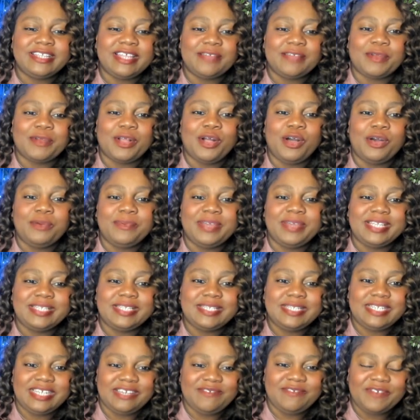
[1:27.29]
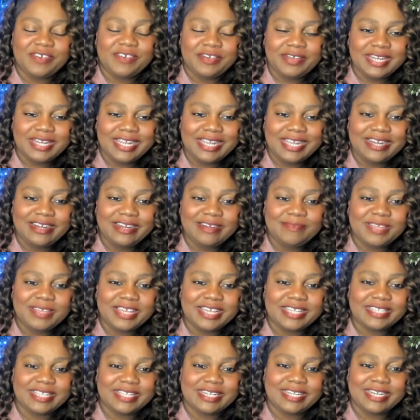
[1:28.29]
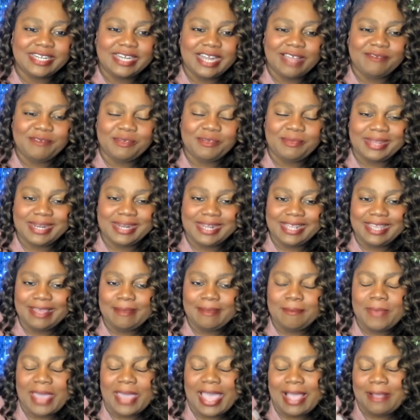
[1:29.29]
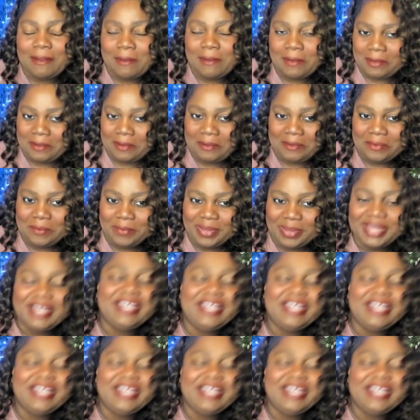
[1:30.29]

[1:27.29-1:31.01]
they were always default here because they didn't have a way to get back home.